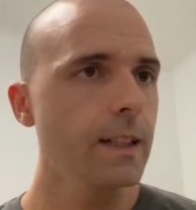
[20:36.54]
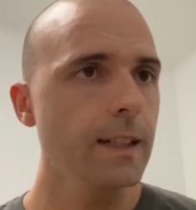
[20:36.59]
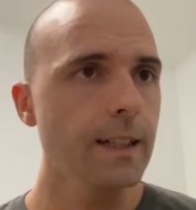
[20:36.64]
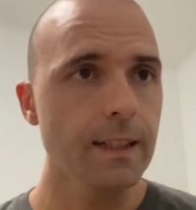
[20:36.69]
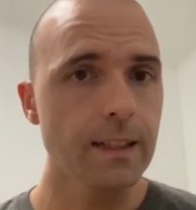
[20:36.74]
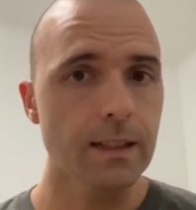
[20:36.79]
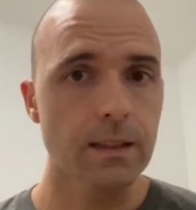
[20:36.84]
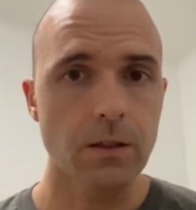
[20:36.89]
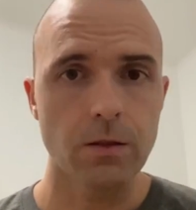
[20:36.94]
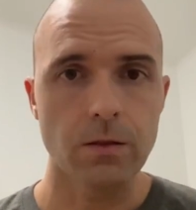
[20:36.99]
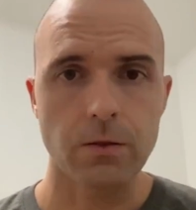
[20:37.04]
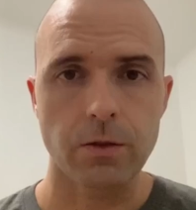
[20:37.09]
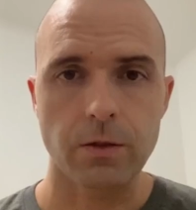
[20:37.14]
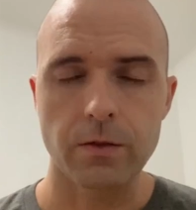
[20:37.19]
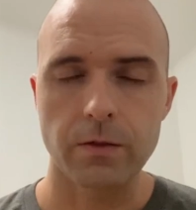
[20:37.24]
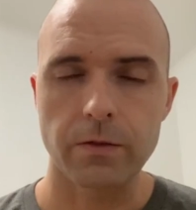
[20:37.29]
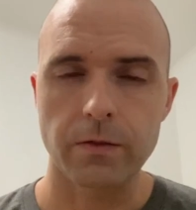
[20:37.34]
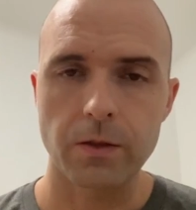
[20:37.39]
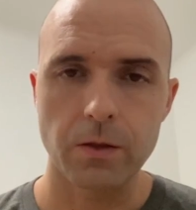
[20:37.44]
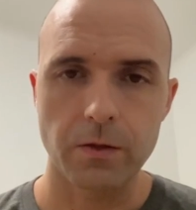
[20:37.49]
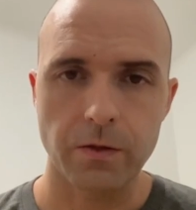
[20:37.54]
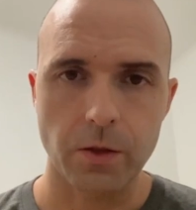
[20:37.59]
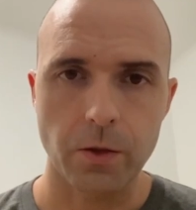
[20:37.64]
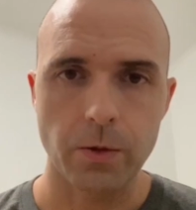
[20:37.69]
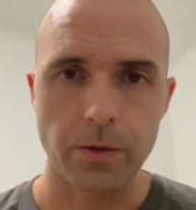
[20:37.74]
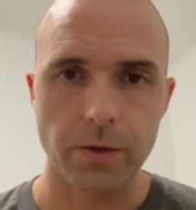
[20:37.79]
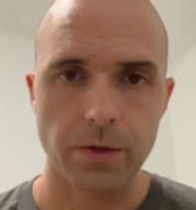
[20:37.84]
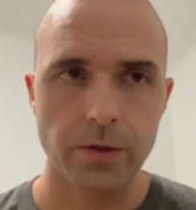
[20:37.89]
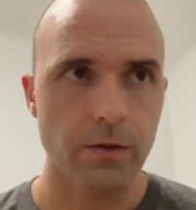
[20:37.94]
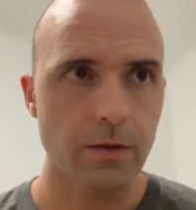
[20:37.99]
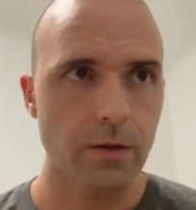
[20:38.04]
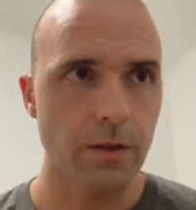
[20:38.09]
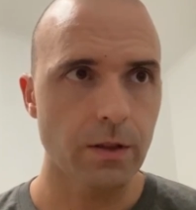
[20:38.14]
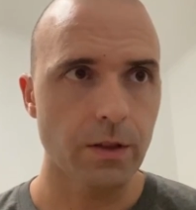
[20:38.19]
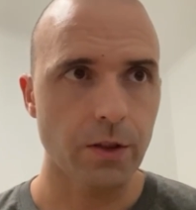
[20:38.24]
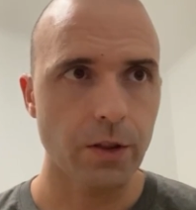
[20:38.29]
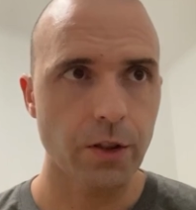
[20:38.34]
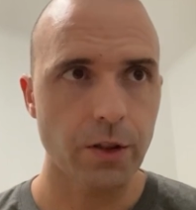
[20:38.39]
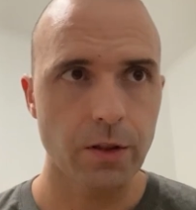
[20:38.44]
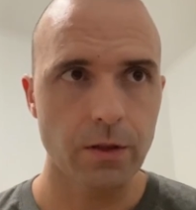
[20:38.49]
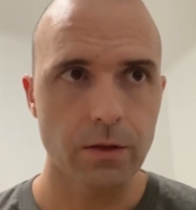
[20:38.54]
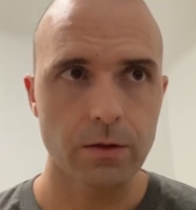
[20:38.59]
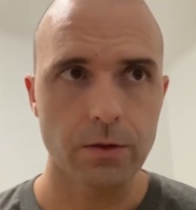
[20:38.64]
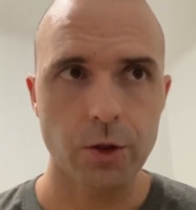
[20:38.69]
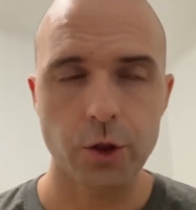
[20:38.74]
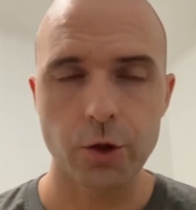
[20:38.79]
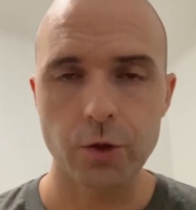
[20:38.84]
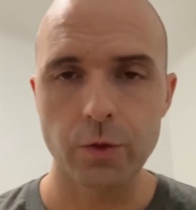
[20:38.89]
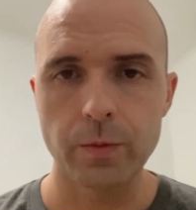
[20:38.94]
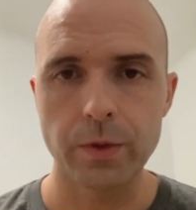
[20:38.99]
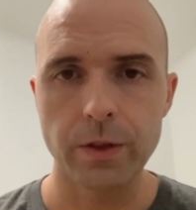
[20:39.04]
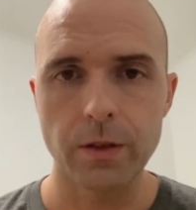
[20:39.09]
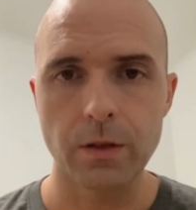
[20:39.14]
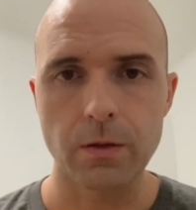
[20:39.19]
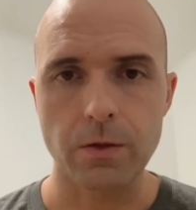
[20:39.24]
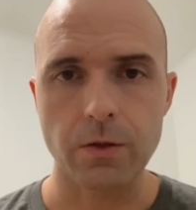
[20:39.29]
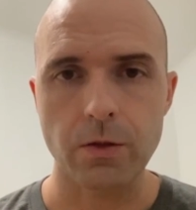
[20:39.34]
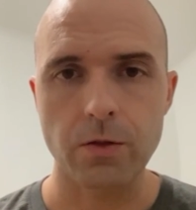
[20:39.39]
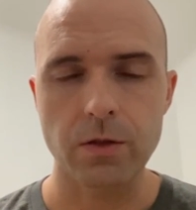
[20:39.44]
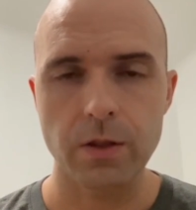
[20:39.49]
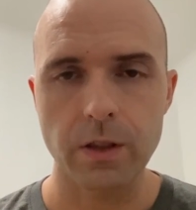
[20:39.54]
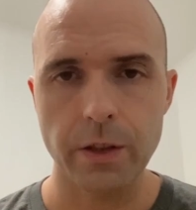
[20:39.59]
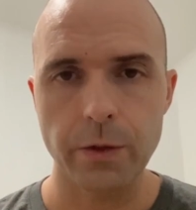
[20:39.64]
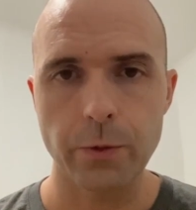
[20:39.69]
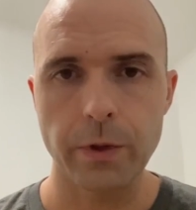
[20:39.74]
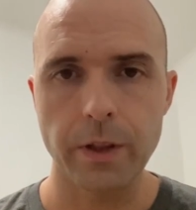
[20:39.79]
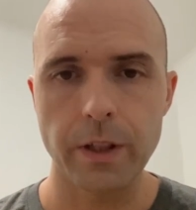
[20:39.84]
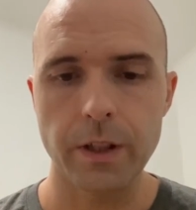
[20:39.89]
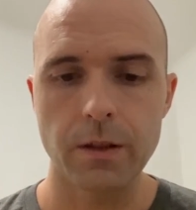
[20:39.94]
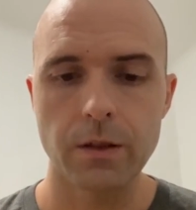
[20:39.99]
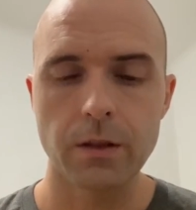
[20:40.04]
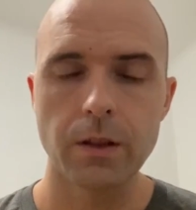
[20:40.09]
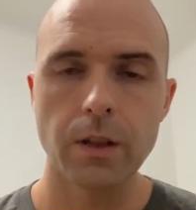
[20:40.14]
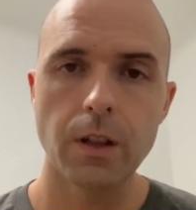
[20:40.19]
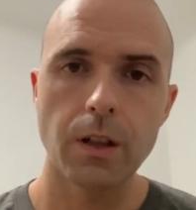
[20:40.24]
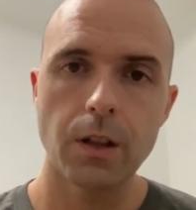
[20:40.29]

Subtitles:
And also, of course, the kernel should be also generated